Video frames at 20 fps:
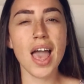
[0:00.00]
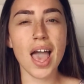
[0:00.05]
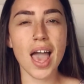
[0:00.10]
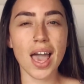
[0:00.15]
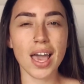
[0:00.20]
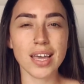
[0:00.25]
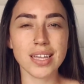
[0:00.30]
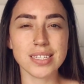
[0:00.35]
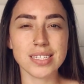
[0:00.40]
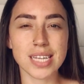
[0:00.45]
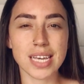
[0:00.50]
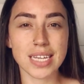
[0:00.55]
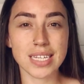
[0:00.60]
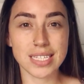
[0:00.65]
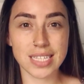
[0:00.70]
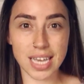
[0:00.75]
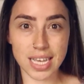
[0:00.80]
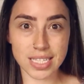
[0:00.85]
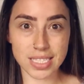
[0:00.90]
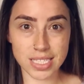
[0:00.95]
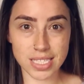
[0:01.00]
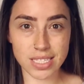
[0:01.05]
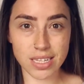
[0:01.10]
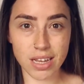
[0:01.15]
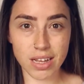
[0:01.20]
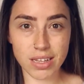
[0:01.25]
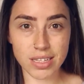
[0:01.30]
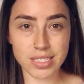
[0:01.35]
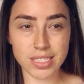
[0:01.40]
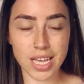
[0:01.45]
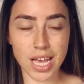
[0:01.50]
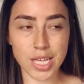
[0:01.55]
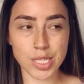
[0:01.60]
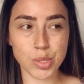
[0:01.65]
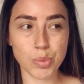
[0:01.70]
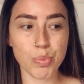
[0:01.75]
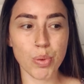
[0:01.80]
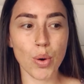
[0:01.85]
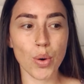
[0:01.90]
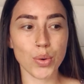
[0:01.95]
and against us, as
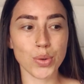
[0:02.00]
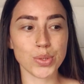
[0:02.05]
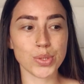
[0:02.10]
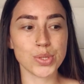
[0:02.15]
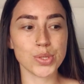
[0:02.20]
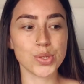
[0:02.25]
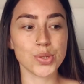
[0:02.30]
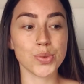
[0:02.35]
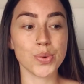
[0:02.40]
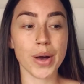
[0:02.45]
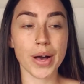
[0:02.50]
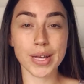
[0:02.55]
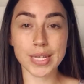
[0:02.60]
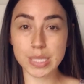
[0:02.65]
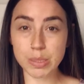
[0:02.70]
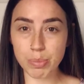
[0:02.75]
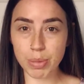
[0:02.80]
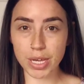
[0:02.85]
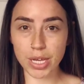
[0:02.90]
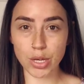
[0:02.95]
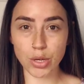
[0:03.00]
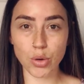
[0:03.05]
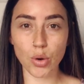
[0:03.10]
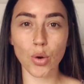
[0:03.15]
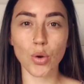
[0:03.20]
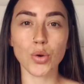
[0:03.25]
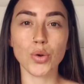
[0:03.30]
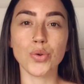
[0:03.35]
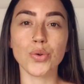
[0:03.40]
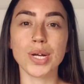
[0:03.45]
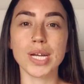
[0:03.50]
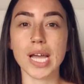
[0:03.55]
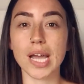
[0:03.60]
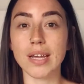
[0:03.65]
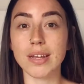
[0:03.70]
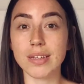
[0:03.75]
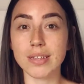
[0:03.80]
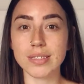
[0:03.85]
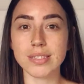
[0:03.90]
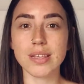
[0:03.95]
opposed to us being
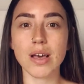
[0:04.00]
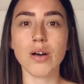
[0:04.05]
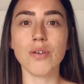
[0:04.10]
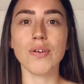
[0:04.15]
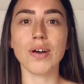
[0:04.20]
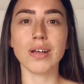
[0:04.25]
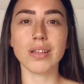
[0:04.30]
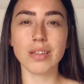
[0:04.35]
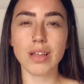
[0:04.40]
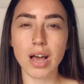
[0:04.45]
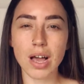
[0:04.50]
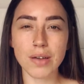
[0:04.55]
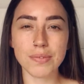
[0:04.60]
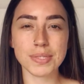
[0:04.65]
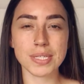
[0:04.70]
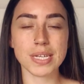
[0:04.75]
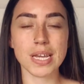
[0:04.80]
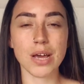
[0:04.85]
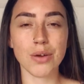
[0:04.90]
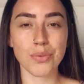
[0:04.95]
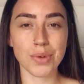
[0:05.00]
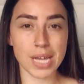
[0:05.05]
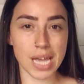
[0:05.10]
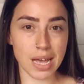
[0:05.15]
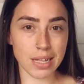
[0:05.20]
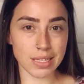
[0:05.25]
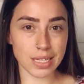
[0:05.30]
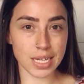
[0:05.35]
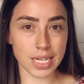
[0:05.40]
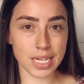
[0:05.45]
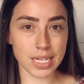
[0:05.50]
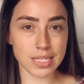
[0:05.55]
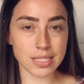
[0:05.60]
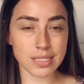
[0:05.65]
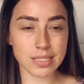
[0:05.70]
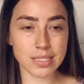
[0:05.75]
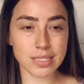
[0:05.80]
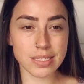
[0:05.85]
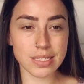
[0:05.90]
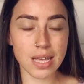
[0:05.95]
co-creators of our lives and our realities.